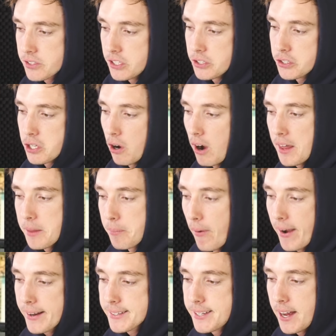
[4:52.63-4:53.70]
just tie the
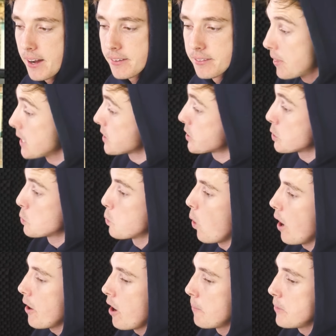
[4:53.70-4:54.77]
bike down. This is
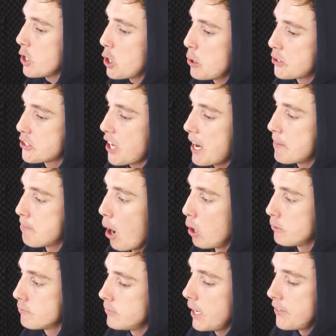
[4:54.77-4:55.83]
why I'm the Usain
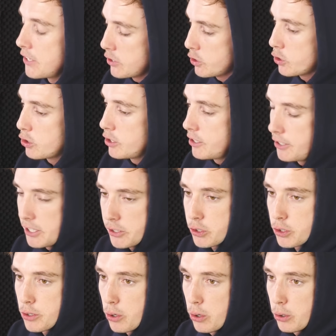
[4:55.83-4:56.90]
Bolt and this, this
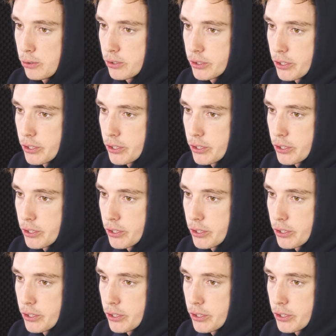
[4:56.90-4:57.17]
dude's